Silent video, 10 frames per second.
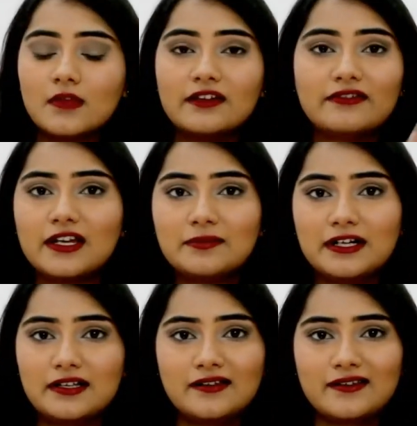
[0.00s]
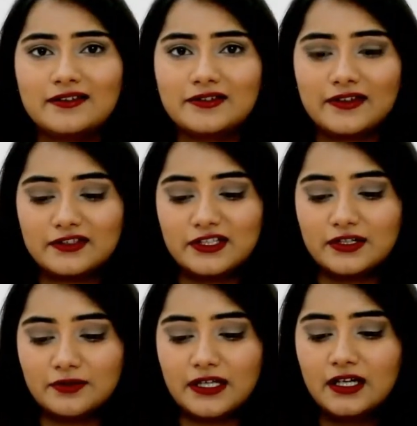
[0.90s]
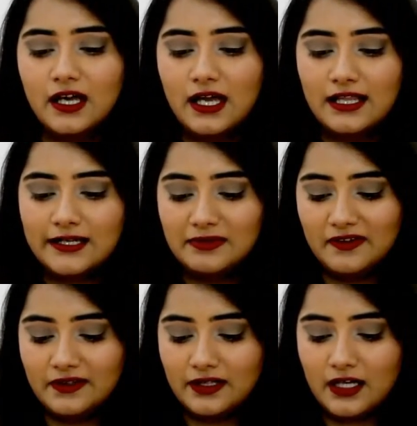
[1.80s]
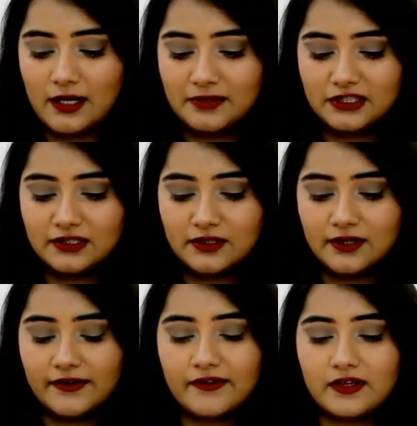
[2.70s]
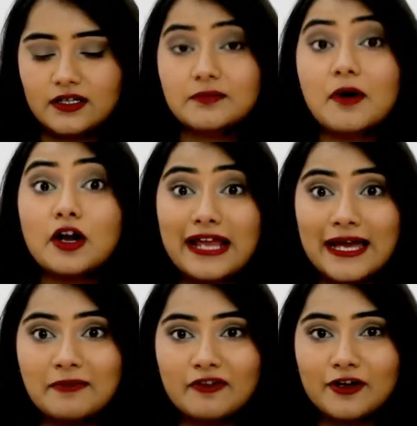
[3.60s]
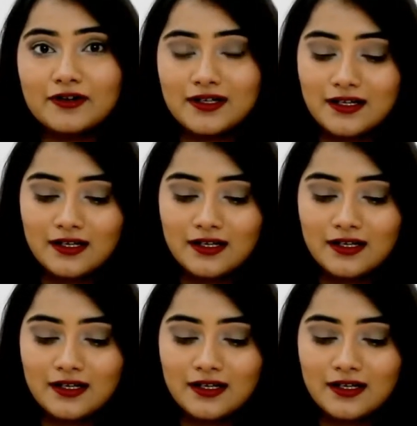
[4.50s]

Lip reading: If anybody is interested in knowing, let me see how much it costs on Amazon.